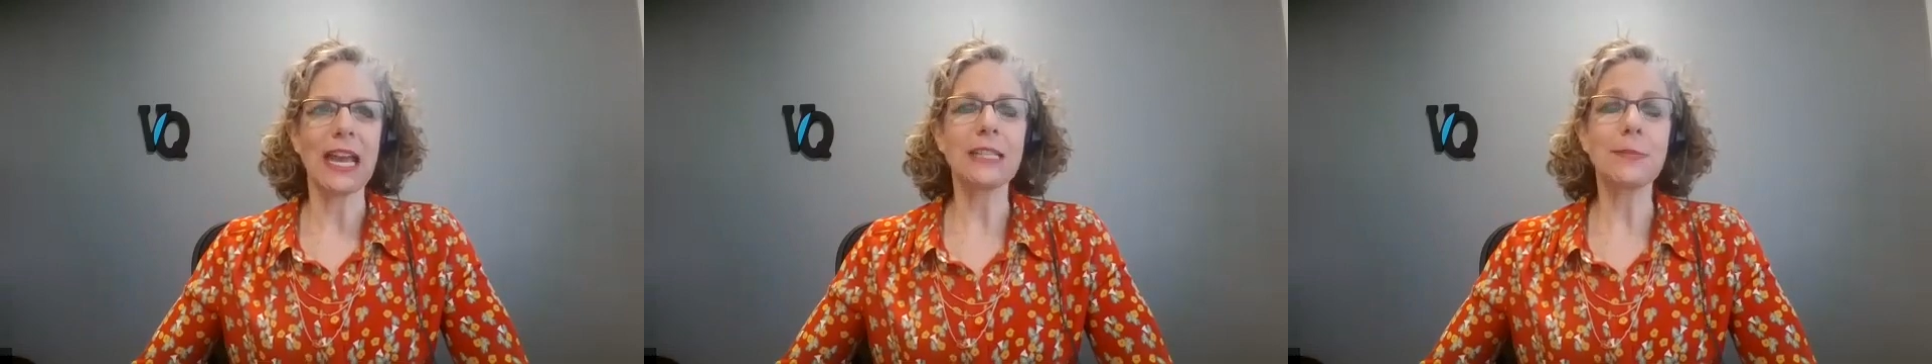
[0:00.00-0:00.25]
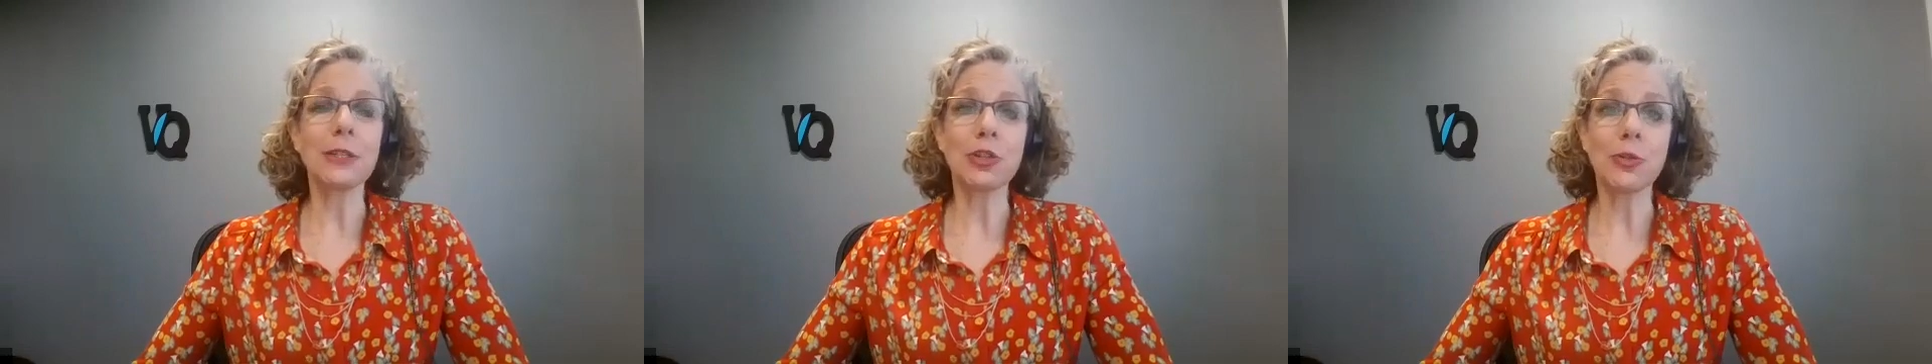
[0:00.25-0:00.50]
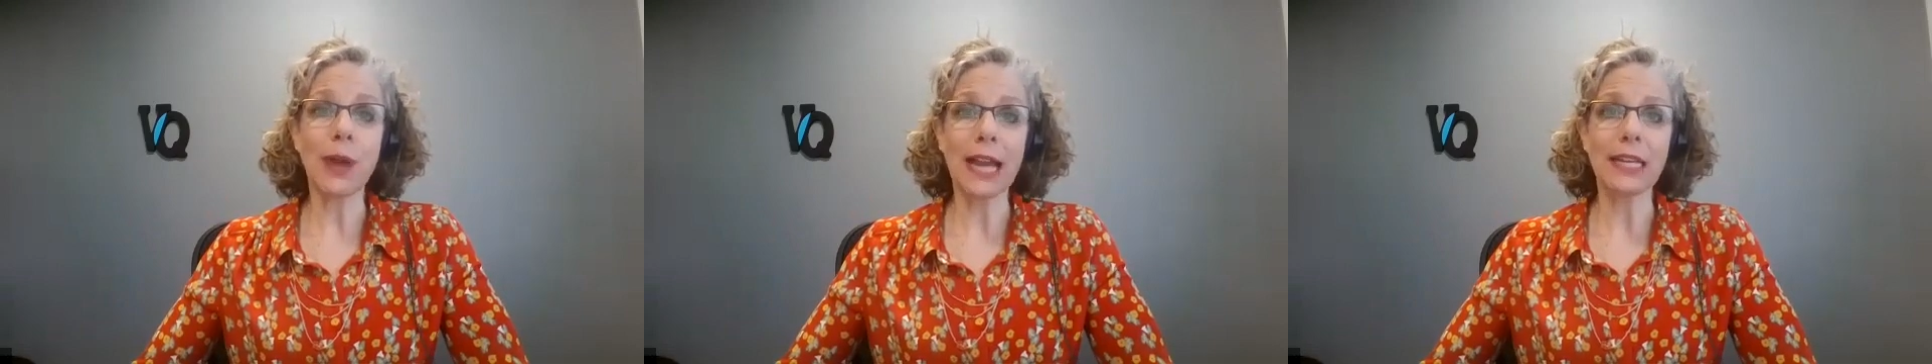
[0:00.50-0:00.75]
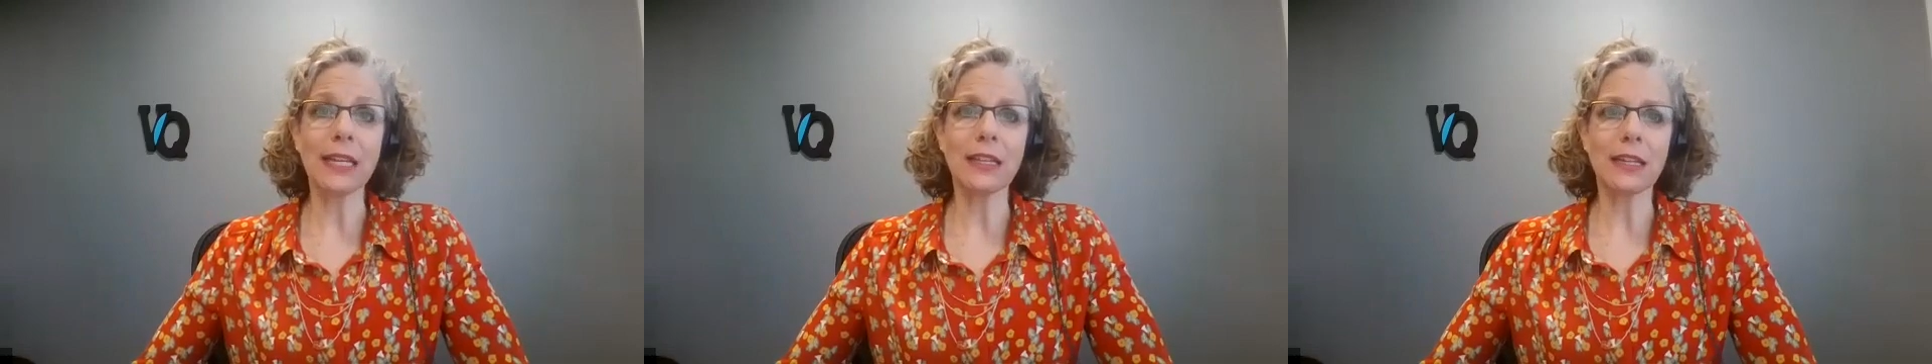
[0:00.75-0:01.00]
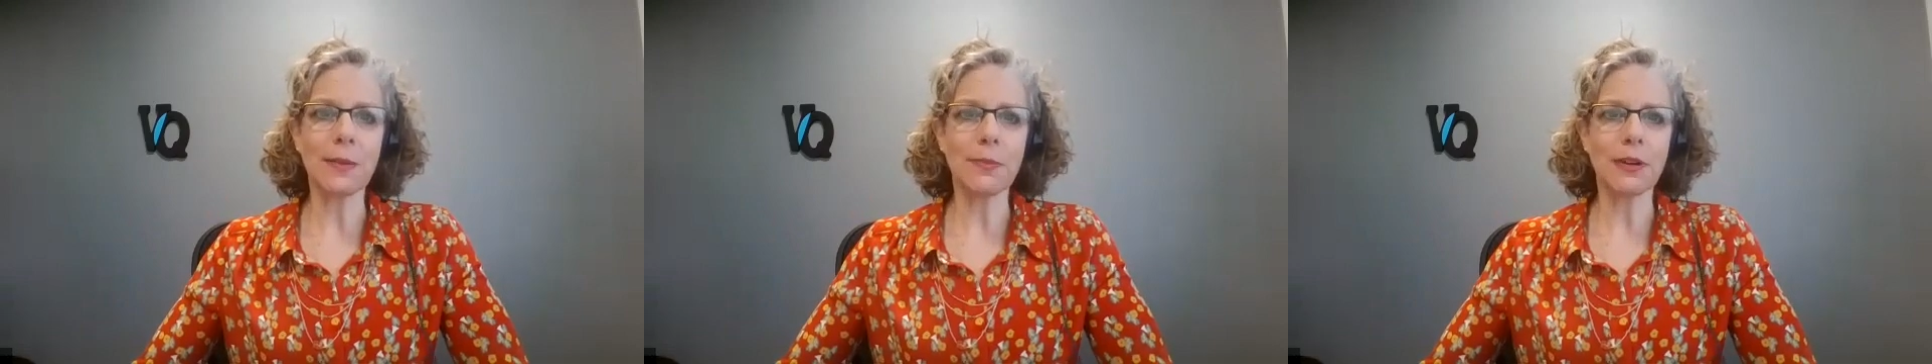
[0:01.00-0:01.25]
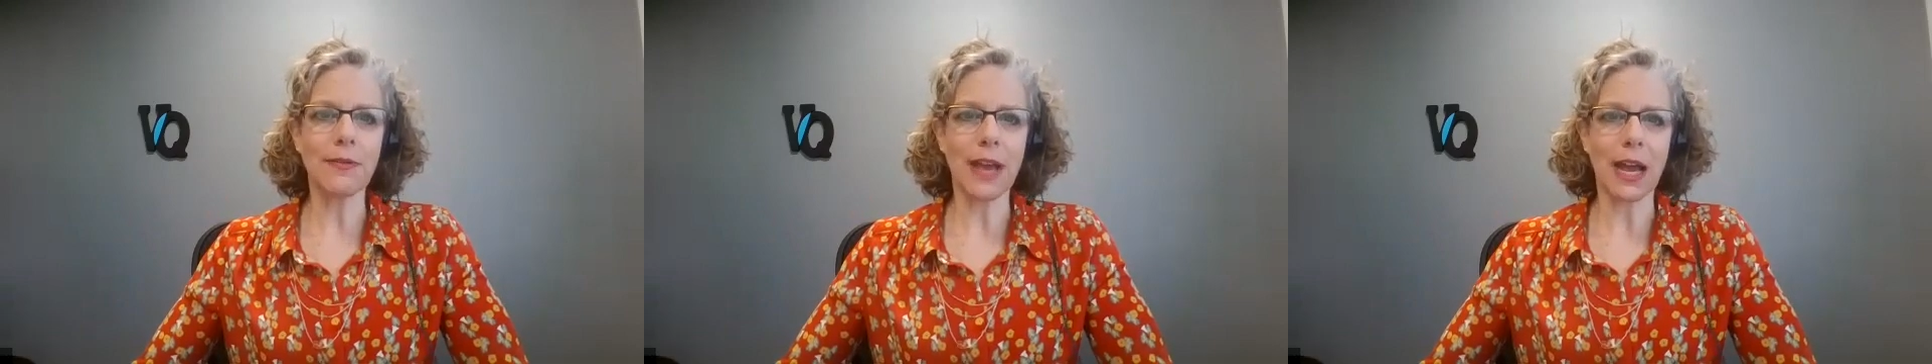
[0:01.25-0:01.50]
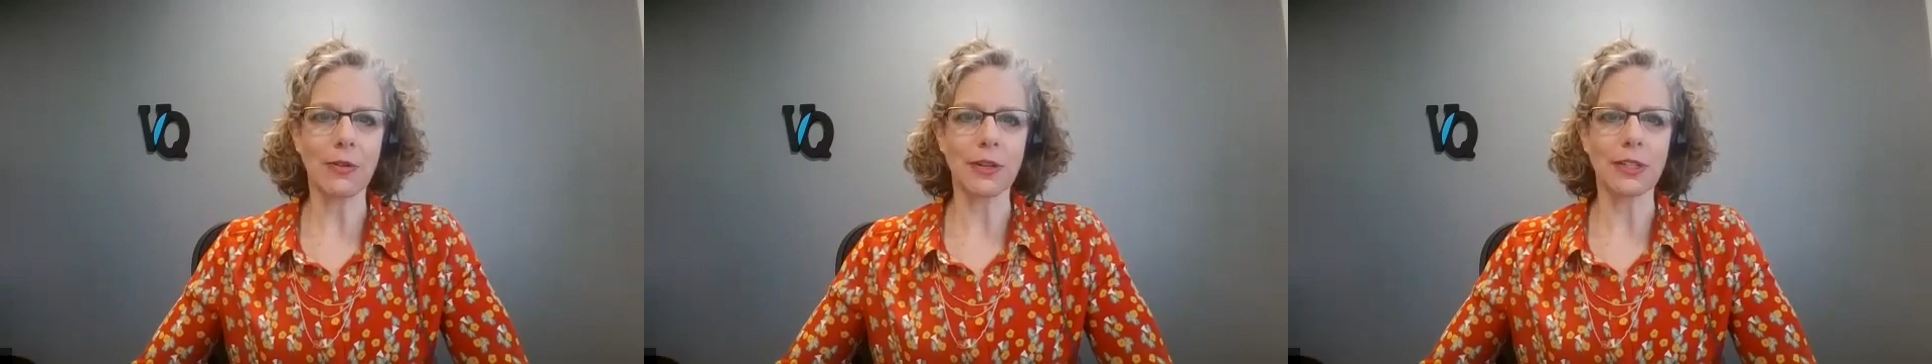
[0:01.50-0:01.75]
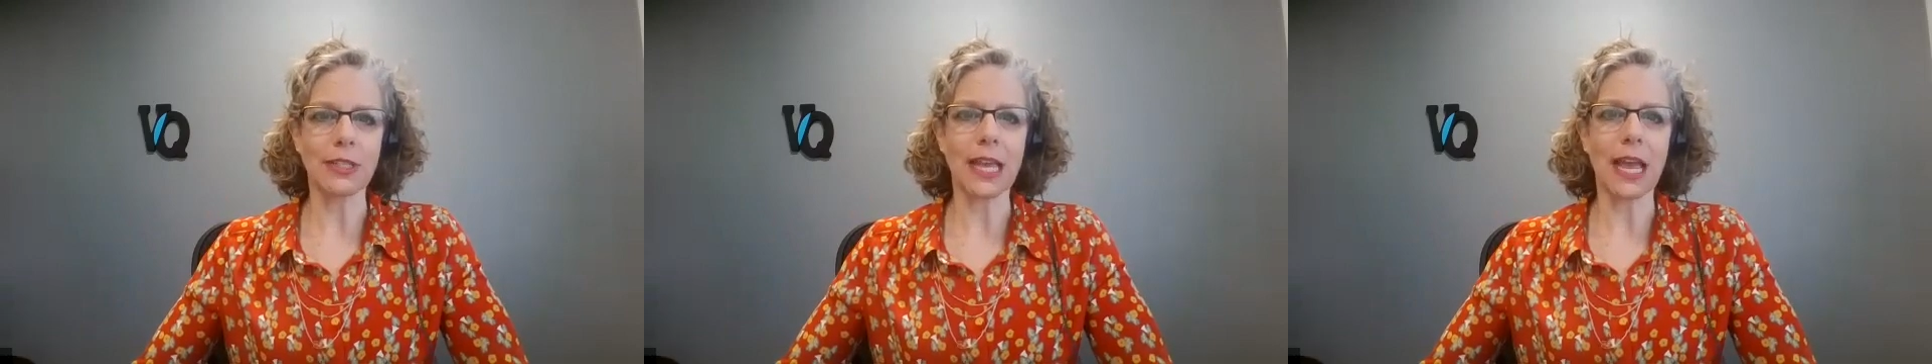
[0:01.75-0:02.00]
has been tracking the number of
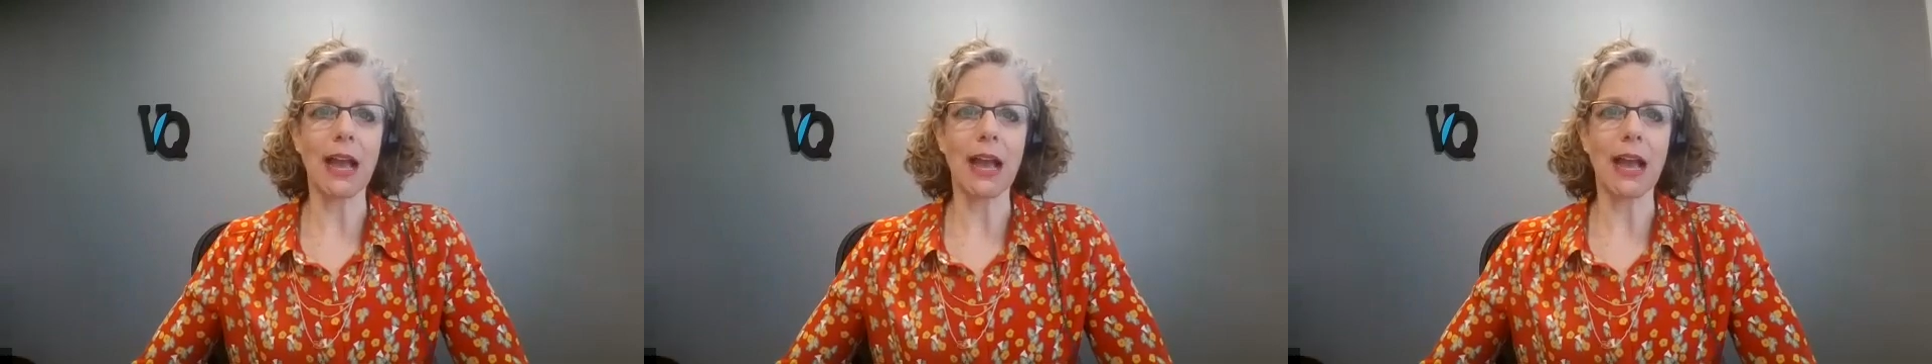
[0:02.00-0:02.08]
hours